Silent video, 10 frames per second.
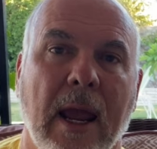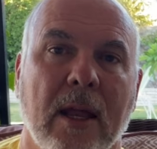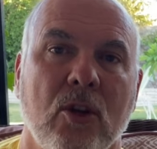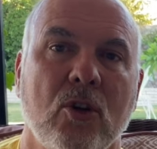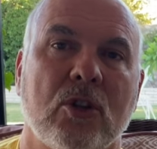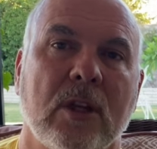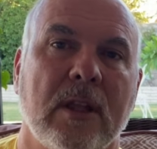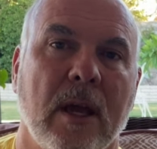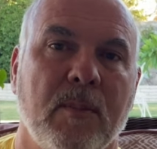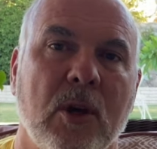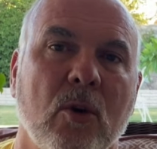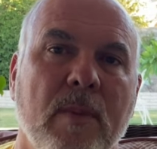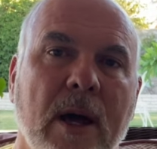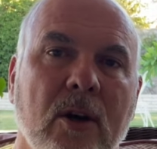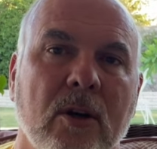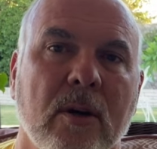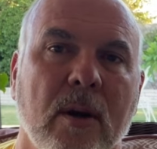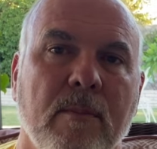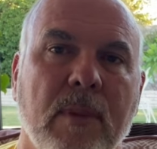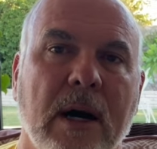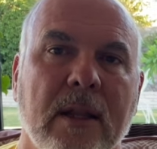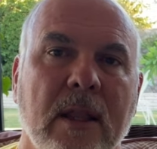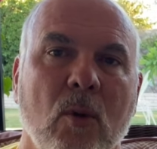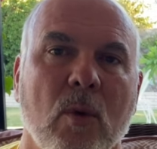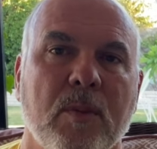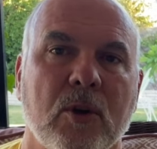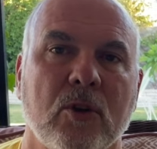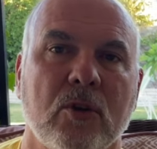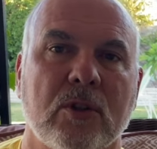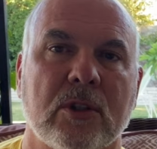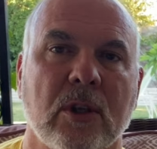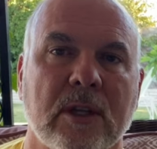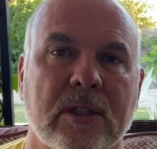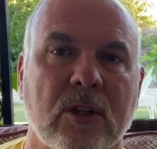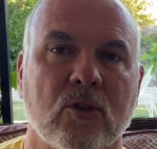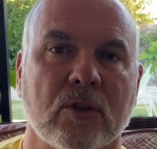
And usually they peel better, but they will produce a central